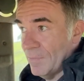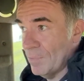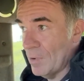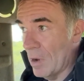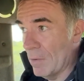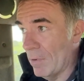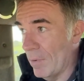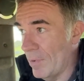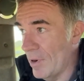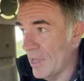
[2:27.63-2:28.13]

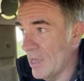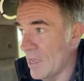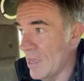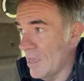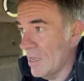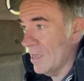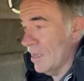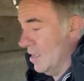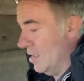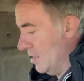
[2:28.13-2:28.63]

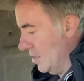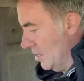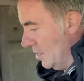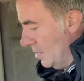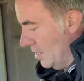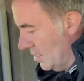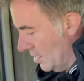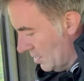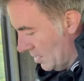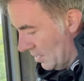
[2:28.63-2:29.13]
probably
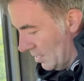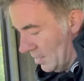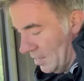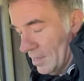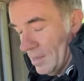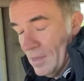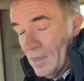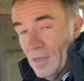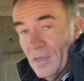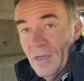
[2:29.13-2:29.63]

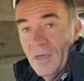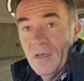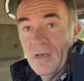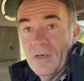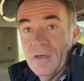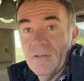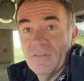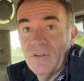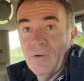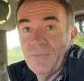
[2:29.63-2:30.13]

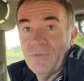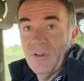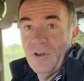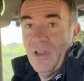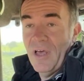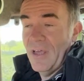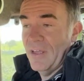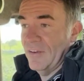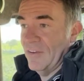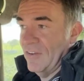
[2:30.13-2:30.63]
something
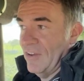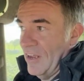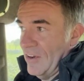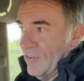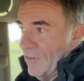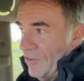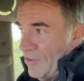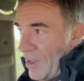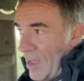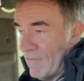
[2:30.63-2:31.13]
like 6
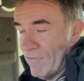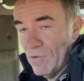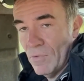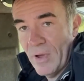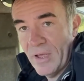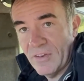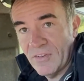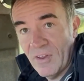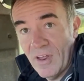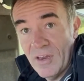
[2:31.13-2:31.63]
or 7
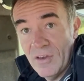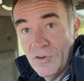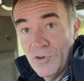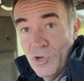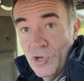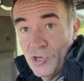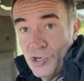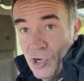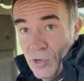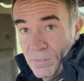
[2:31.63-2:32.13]
weeks in
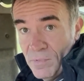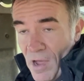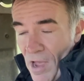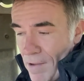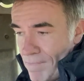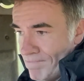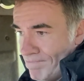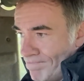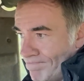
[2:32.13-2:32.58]
YouTube time.